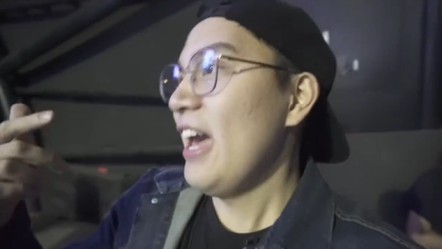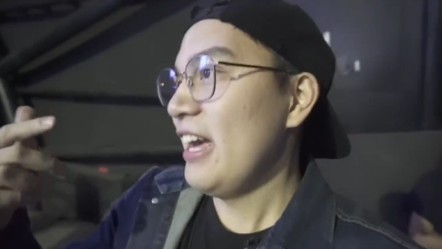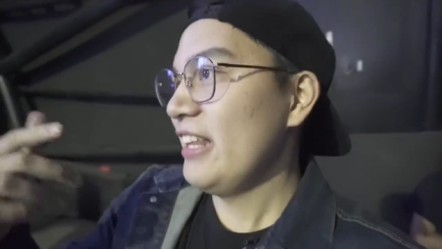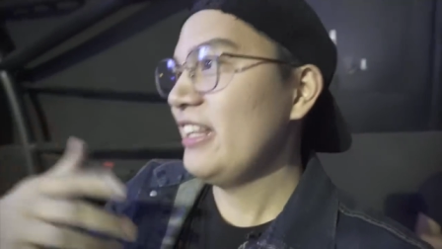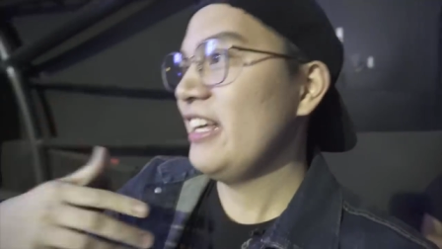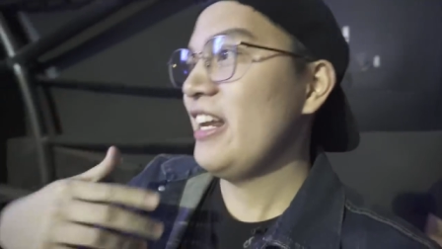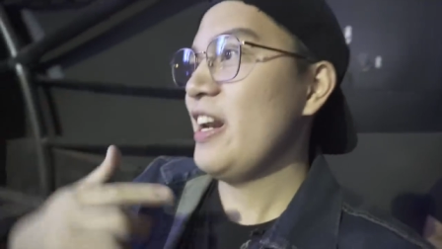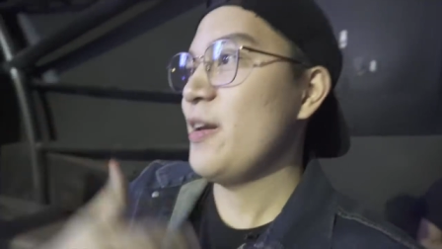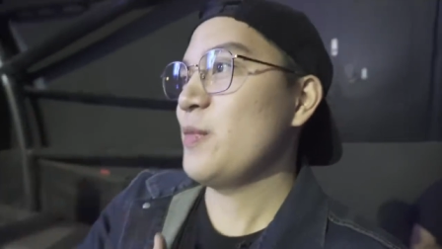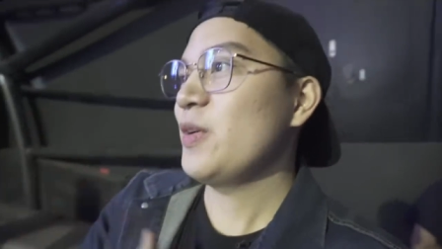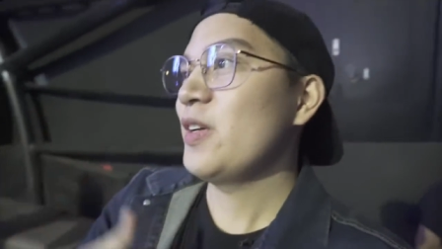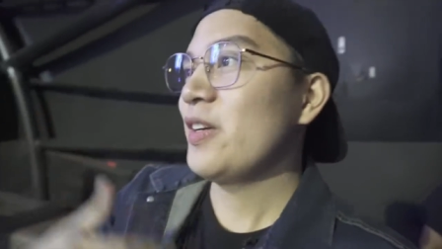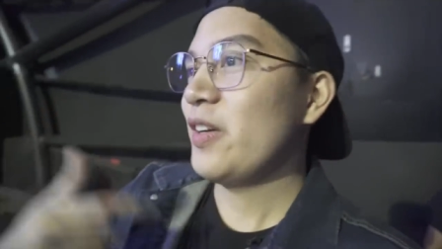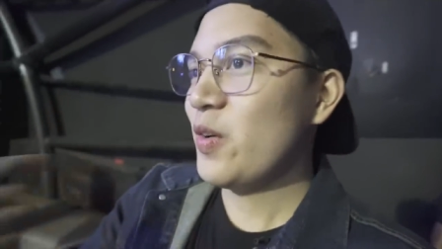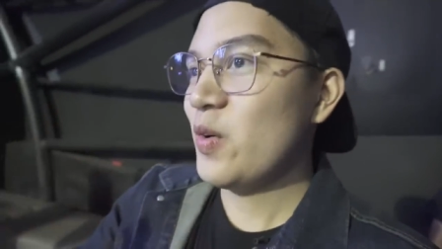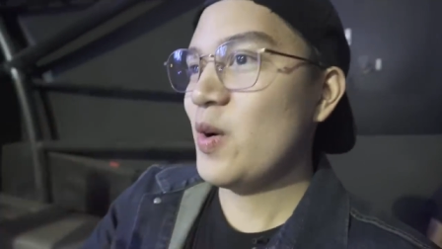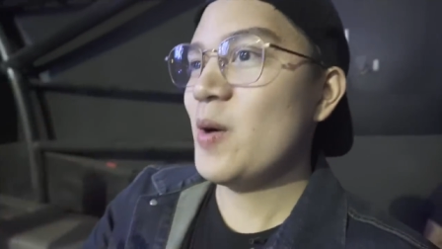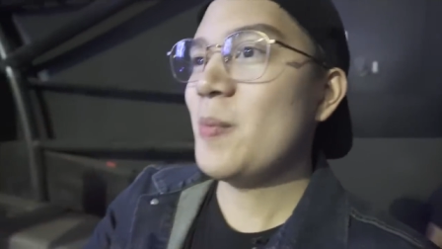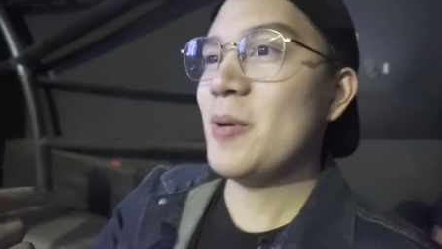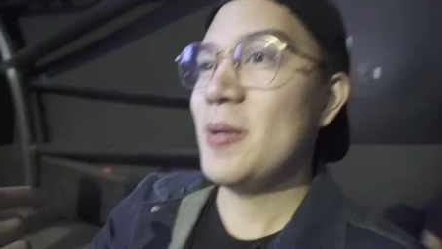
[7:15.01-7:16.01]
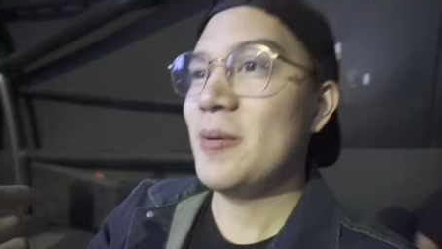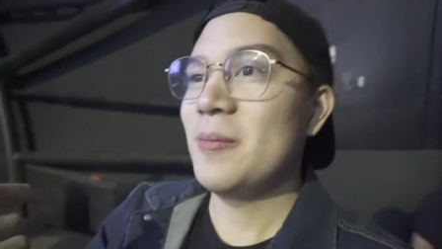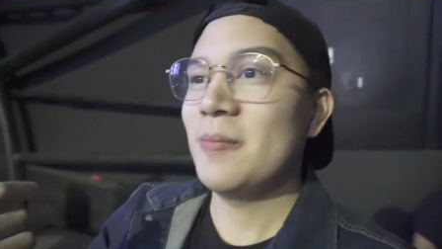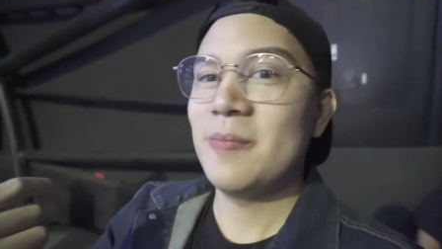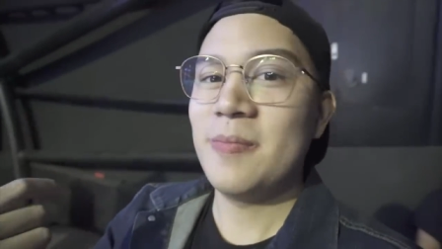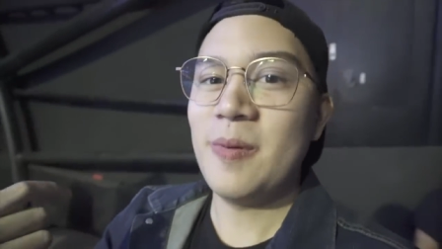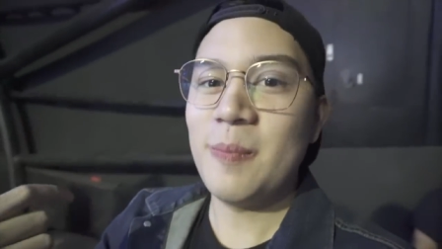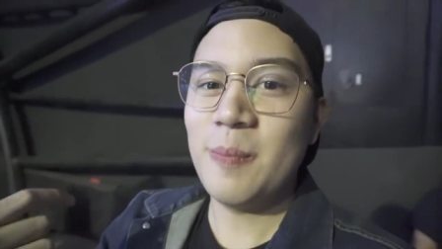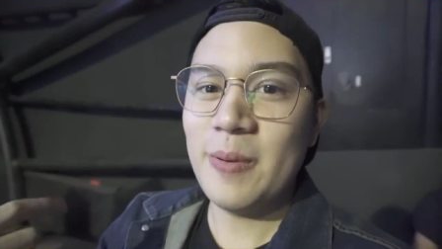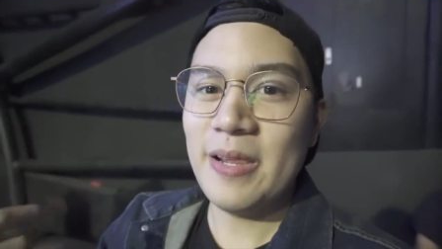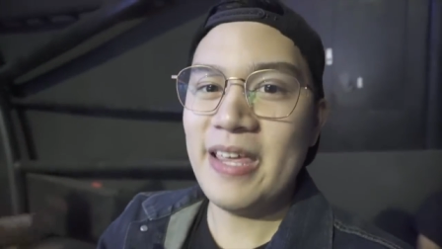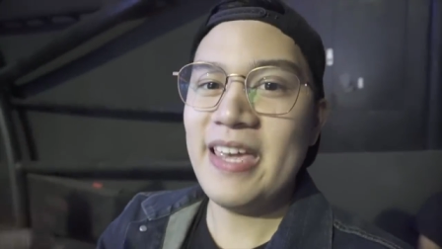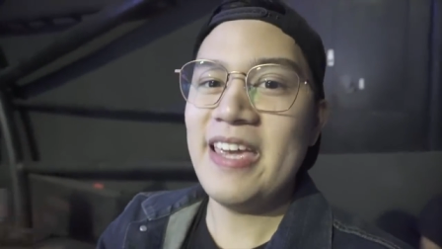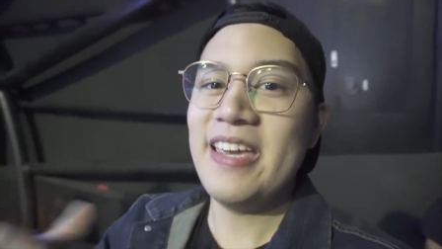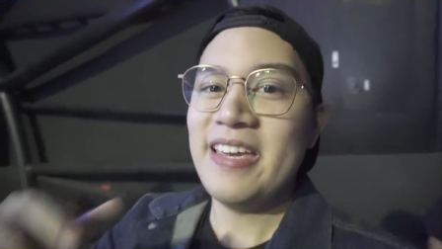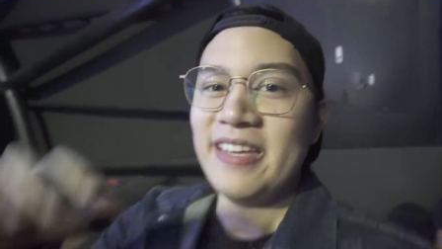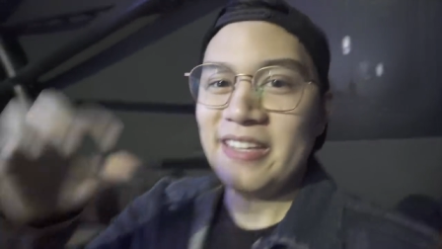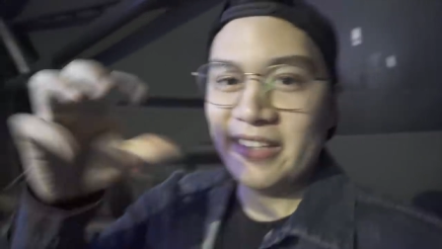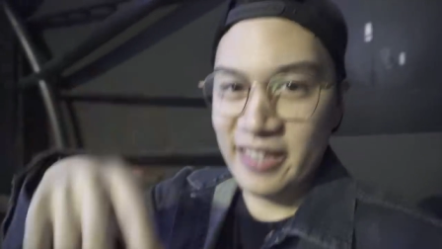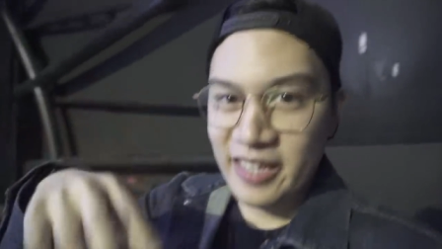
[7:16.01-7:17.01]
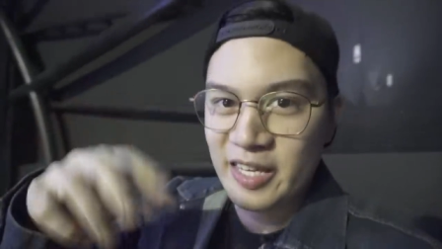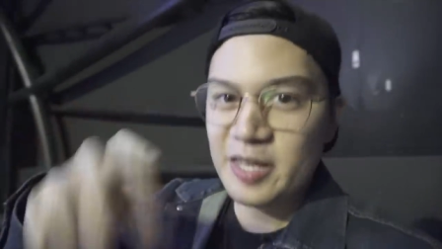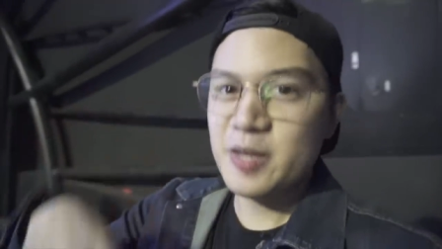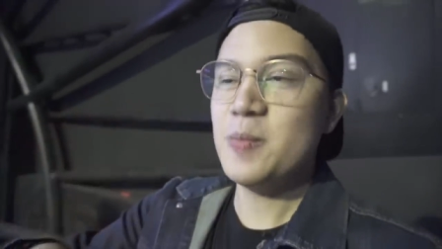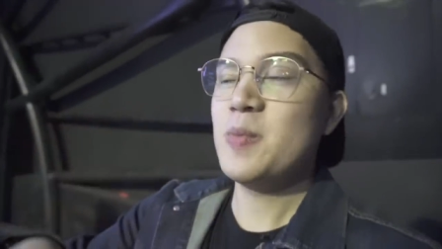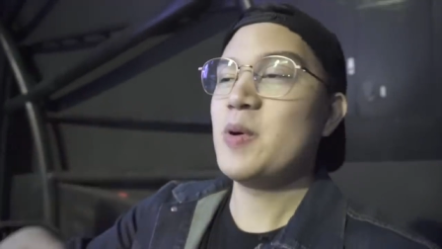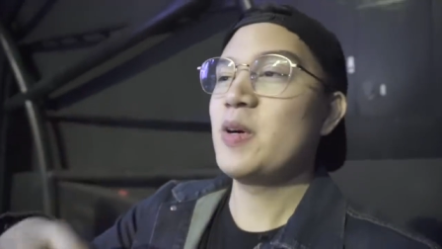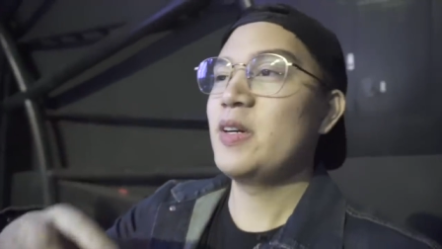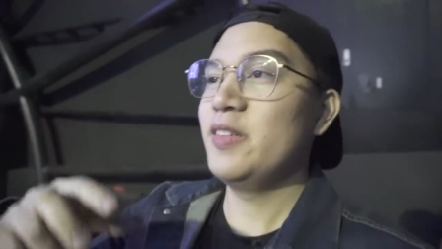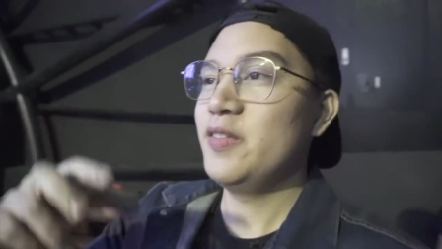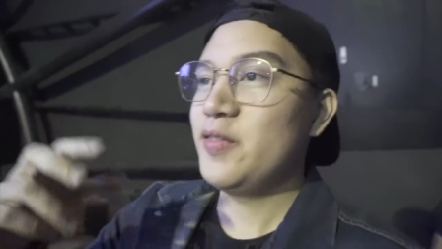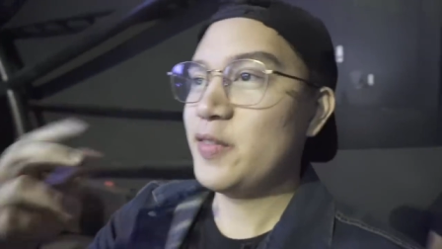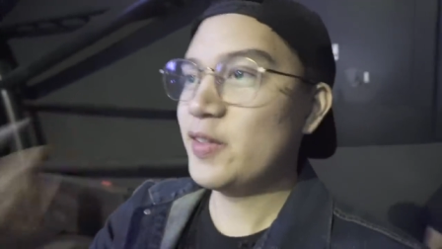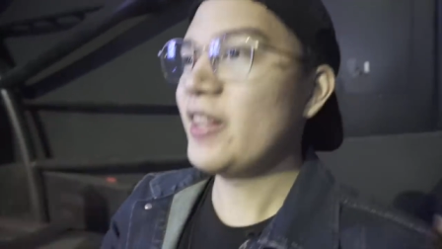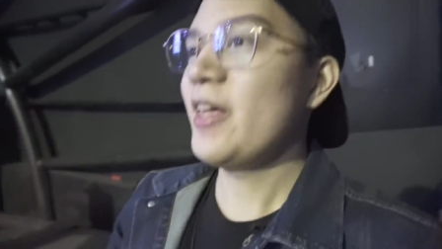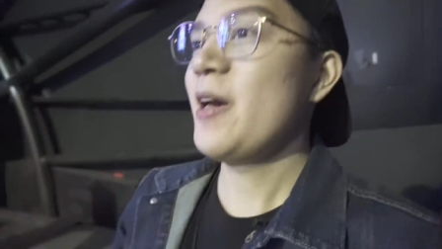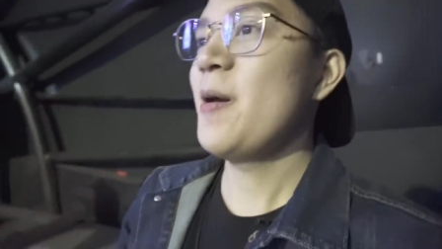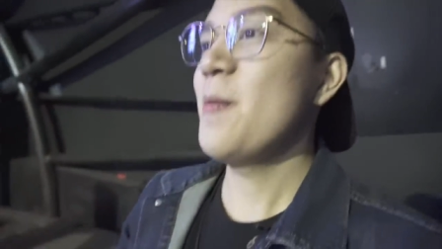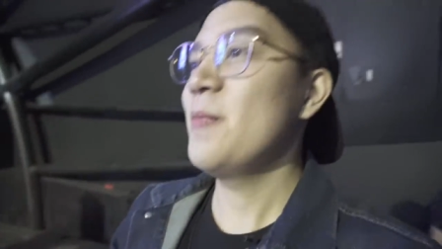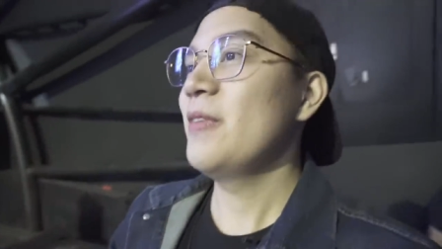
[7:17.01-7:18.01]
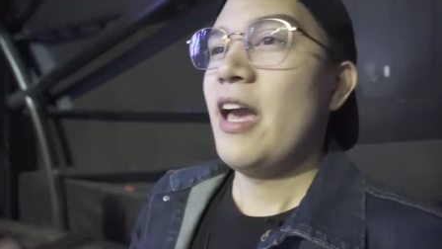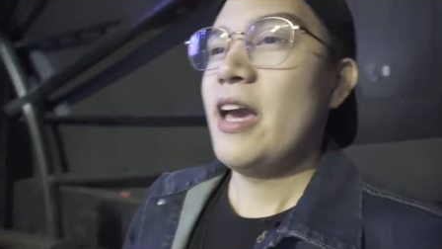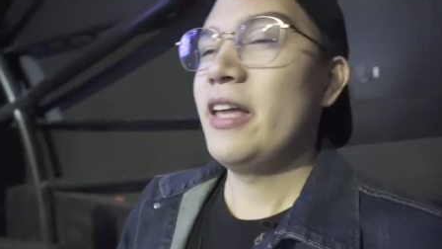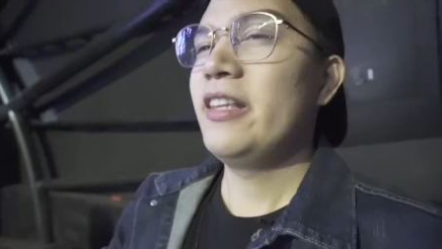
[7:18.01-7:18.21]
and then I'm gonna go up and play the keyboard for them.